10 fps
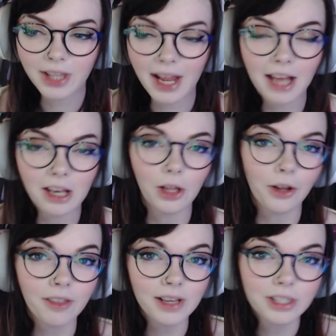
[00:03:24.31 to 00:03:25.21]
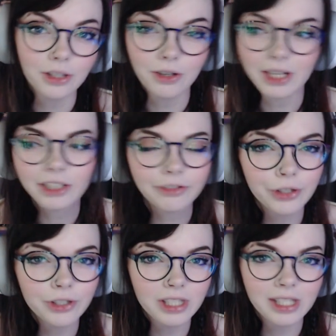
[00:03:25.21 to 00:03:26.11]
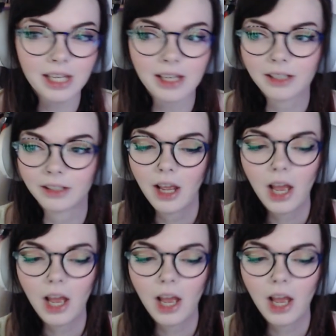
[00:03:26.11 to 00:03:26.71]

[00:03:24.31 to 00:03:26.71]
They had a lot of things to do, interviews to see and